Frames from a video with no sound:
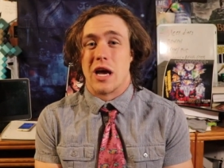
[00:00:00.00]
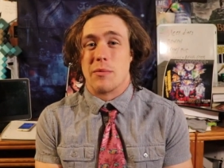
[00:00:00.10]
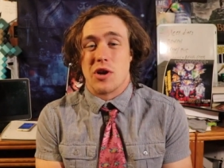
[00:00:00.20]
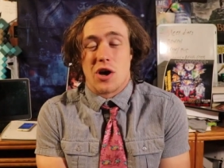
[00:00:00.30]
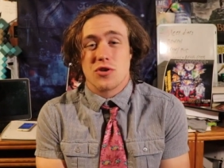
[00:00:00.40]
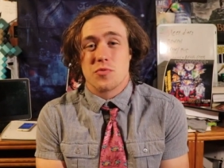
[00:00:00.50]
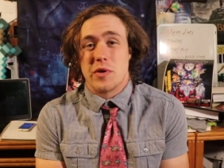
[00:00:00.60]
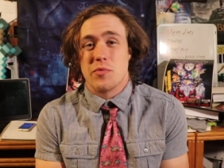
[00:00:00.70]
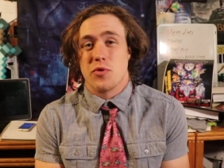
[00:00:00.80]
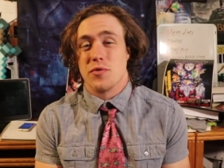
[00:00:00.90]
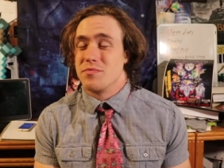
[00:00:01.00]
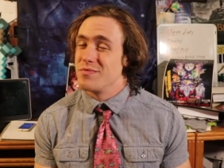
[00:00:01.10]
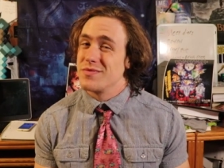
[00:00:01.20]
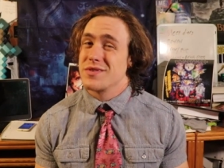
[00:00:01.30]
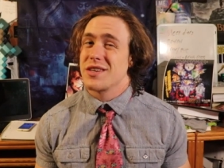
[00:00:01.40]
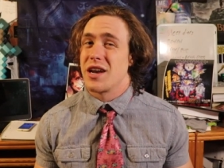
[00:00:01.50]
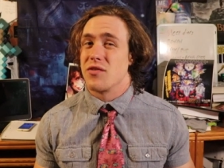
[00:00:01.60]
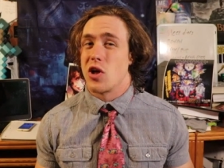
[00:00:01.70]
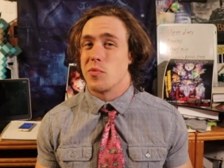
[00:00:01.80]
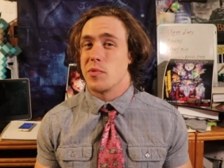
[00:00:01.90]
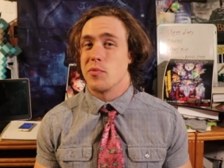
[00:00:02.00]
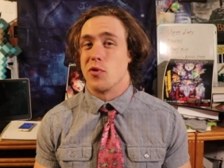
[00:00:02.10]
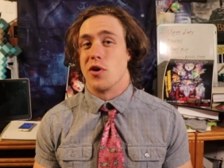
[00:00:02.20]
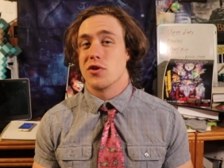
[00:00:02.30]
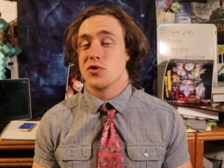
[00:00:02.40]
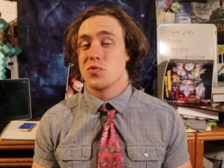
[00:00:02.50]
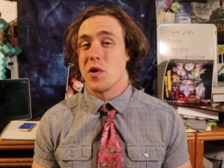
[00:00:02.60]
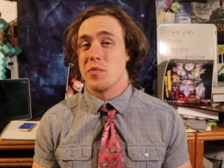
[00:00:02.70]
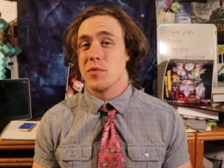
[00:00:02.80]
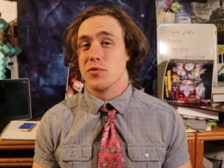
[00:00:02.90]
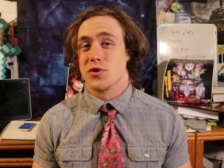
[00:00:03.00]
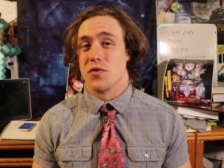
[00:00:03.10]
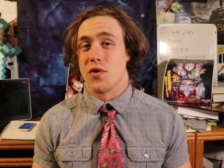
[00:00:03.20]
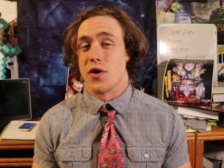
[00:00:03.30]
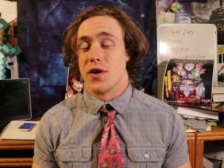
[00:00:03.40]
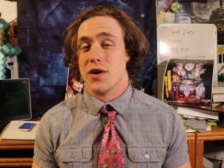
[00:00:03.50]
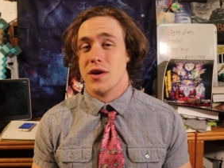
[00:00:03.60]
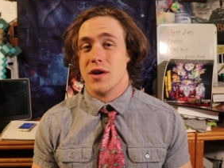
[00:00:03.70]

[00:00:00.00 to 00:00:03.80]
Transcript: I mean, 100 people, kind of a lot of people, 112 people so far